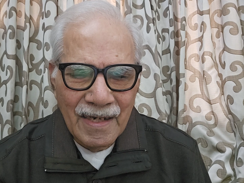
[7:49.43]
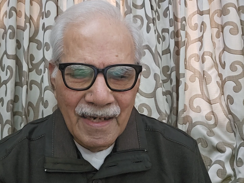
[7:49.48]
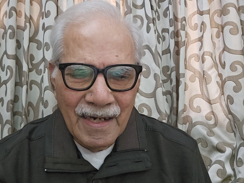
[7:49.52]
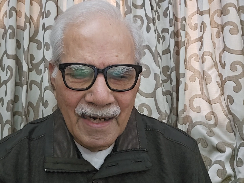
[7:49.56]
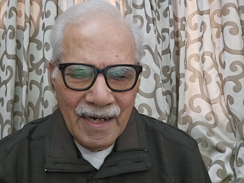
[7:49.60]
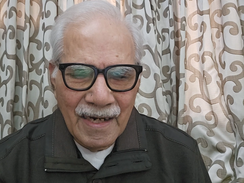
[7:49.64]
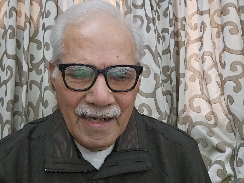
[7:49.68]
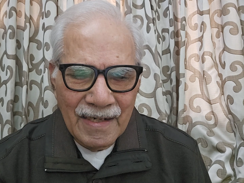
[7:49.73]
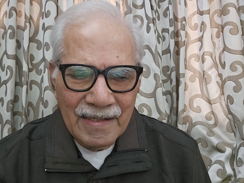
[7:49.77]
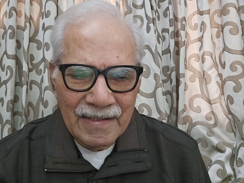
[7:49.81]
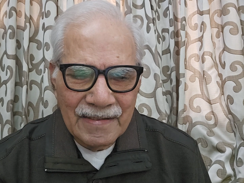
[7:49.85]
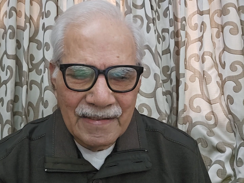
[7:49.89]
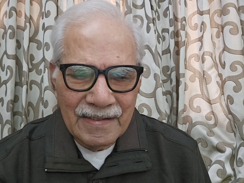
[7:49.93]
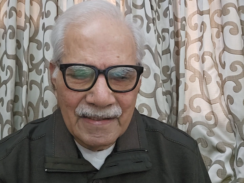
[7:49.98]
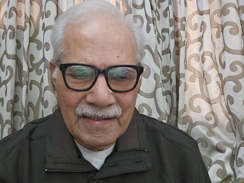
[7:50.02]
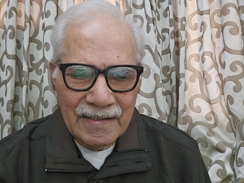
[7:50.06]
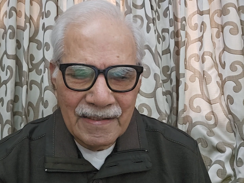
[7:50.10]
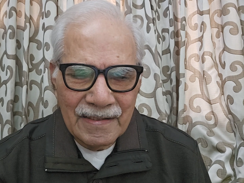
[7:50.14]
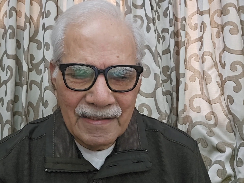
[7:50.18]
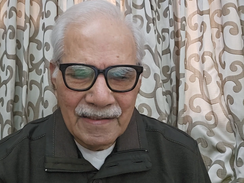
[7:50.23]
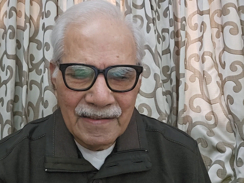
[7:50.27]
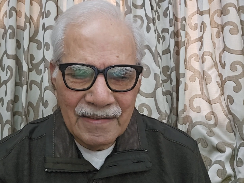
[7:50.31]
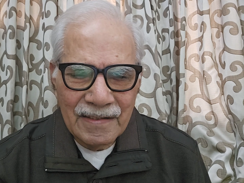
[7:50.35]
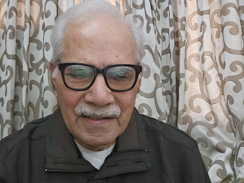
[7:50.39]
And
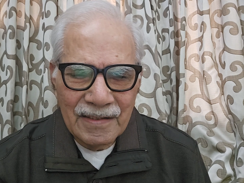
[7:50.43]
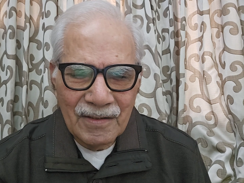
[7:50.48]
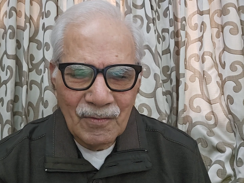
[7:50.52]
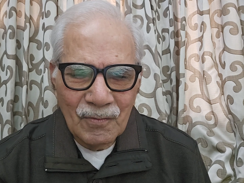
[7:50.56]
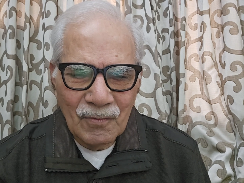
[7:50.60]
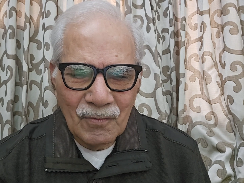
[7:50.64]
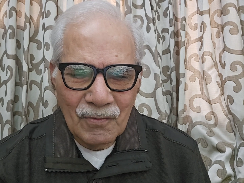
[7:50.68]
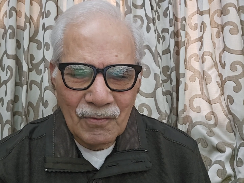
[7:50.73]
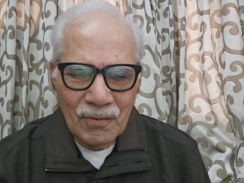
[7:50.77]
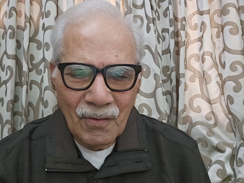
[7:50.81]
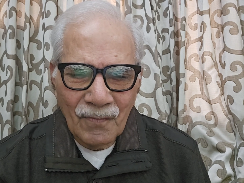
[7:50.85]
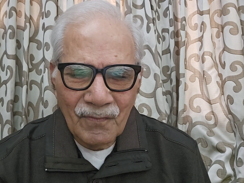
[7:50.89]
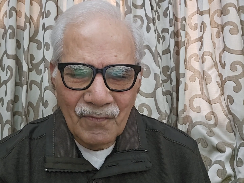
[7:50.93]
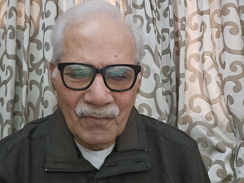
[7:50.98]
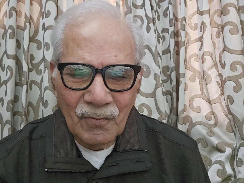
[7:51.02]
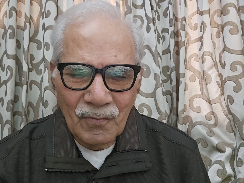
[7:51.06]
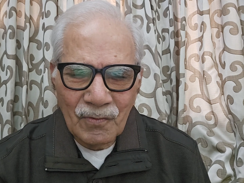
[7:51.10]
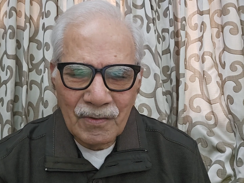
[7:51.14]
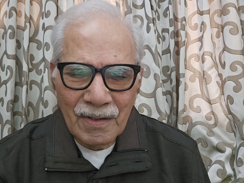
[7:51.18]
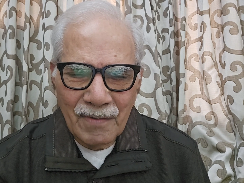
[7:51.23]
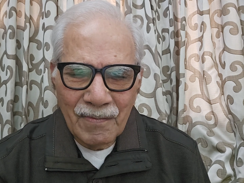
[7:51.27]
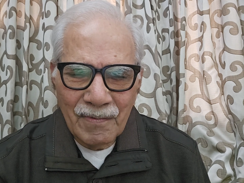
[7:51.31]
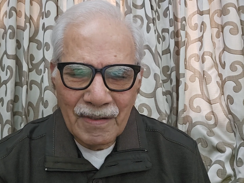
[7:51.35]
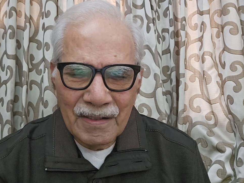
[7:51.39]
D, the use of
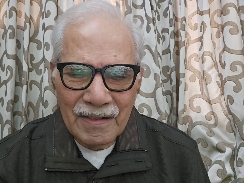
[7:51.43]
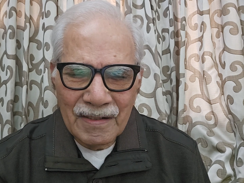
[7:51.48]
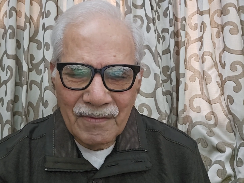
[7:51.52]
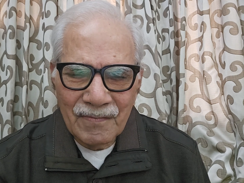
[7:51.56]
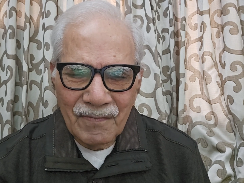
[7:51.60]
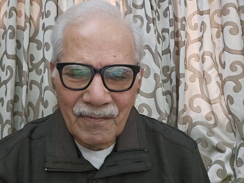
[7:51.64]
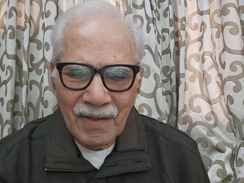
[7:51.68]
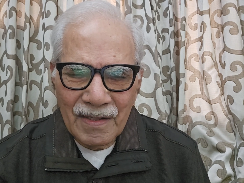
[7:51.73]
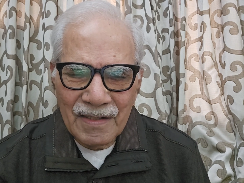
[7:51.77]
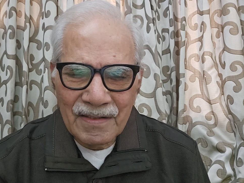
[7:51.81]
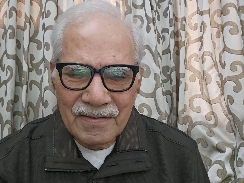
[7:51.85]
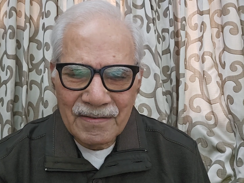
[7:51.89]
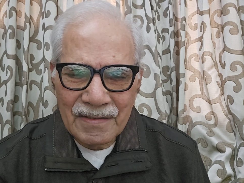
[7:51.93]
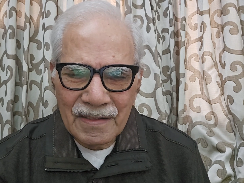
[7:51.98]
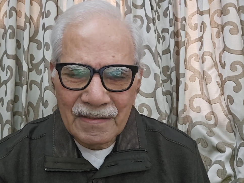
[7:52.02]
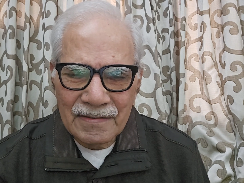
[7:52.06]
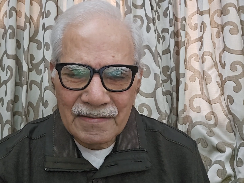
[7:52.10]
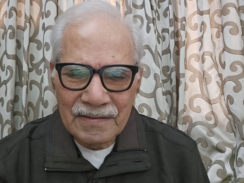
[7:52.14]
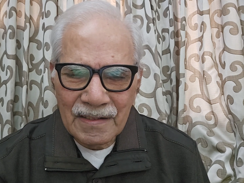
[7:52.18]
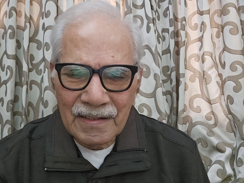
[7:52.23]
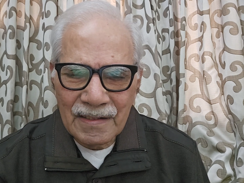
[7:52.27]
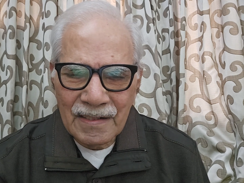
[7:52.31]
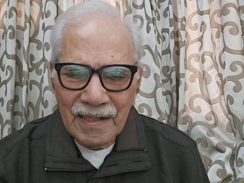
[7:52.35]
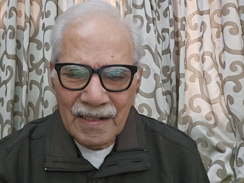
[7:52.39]
suitable
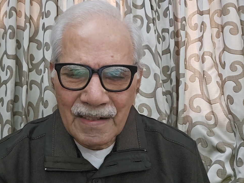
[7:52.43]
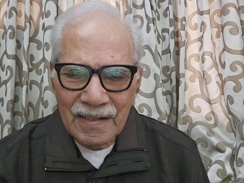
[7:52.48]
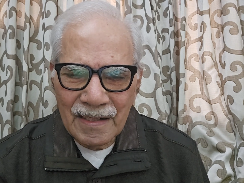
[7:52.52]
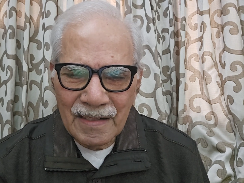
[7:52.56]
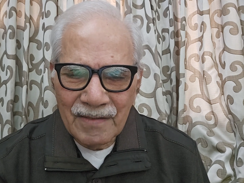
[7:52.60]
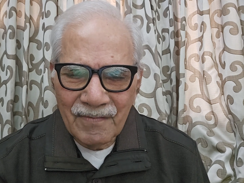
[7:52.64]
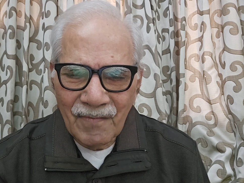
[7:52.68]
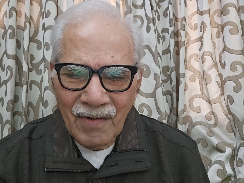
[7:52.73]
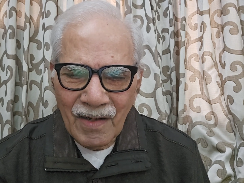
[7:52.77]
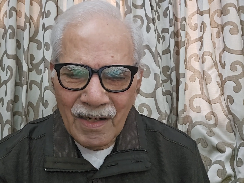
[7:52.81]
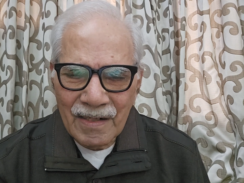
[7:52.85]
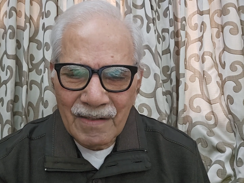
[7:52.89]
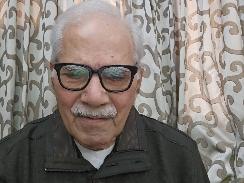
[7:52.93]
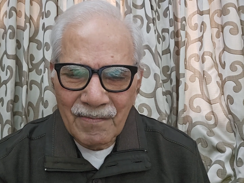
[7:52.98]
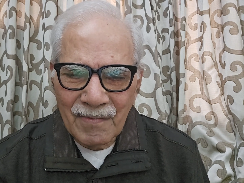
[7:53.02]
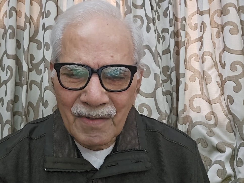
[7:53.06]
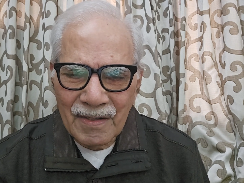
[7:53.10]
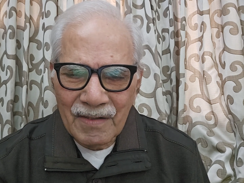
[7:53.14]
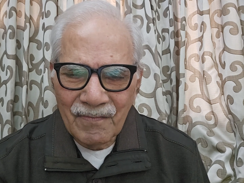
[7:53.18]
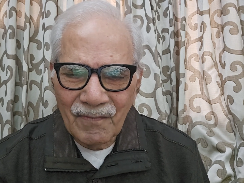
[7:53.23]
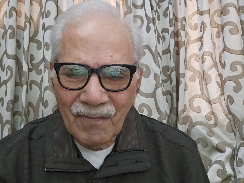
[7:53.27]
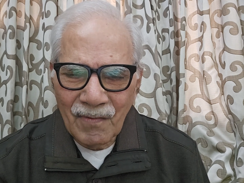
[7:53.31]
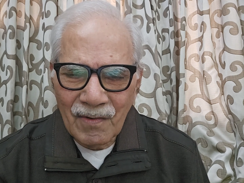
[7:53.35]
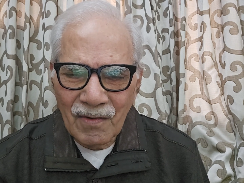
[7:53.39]
infrastructure and
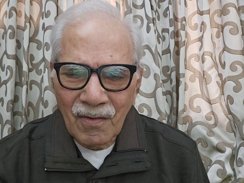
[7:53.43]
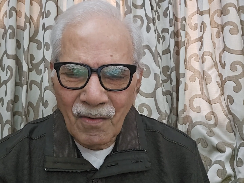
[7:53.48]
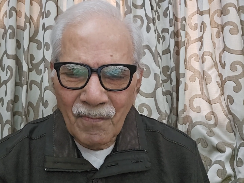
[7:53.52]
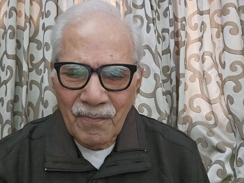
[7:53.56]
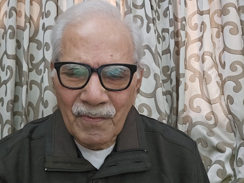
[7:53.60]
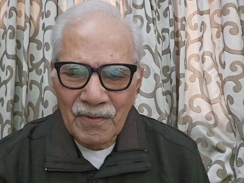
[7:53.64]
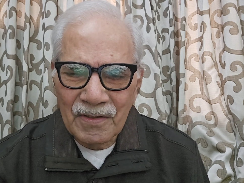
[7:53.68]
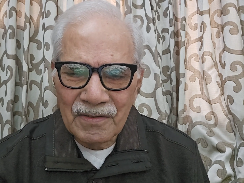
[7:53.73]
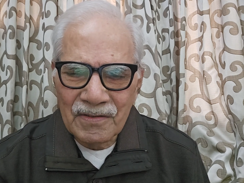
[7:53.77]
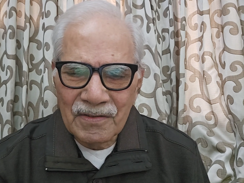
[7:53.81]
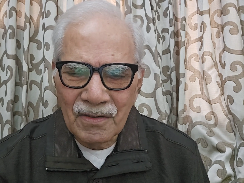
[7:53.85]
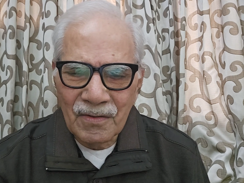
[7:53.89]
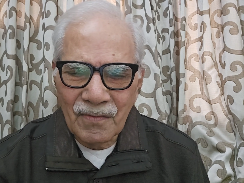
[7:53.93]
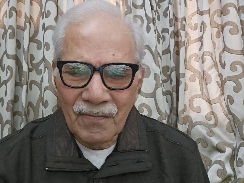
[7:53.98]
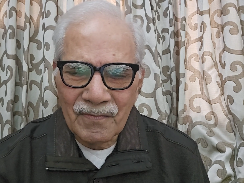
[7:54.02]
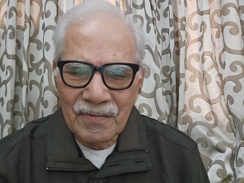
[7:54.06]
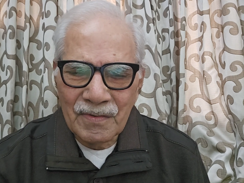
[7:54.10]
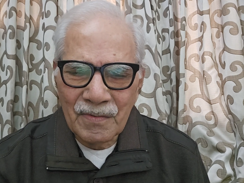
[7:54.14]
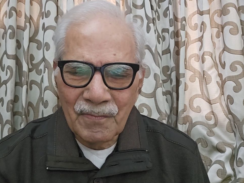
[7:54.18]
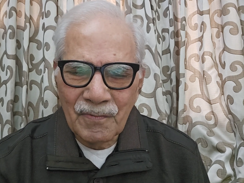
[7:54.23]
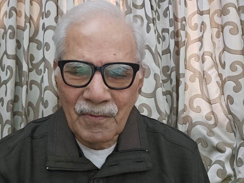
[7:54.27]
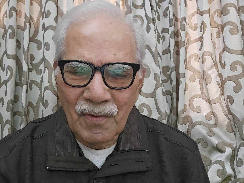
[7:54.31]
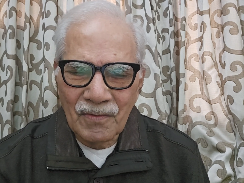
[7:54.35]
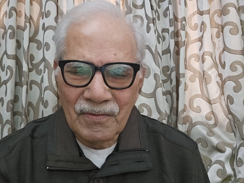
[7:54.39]
environment for operation of
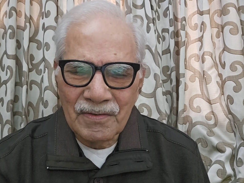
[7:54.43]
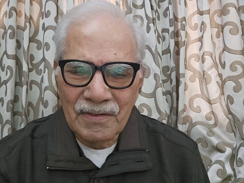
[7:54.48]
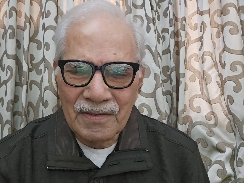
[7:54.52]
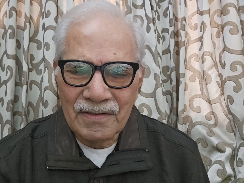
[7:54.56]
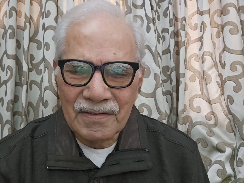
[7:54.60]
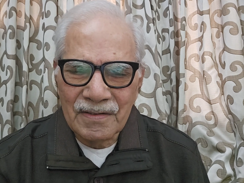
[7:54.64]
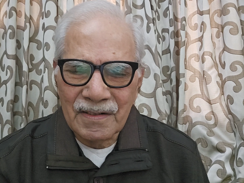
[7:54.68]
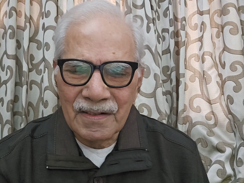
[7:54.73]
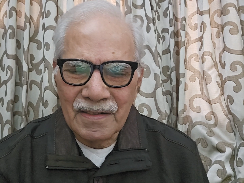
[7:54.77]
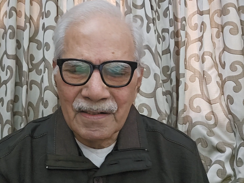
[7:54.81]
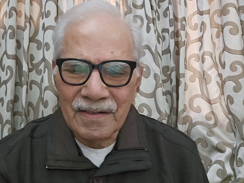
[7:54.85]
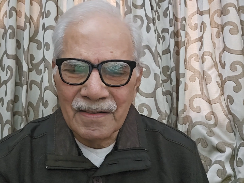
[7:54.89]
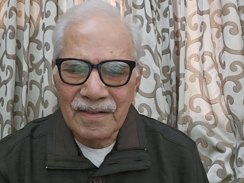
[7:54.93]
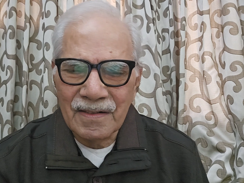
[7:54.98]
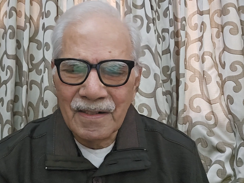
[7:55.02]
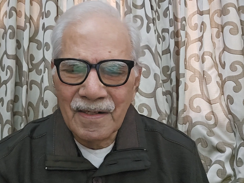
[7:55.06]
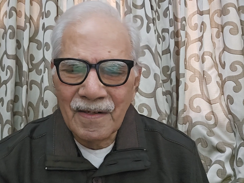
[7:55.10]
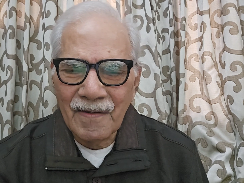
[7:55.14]
the processes.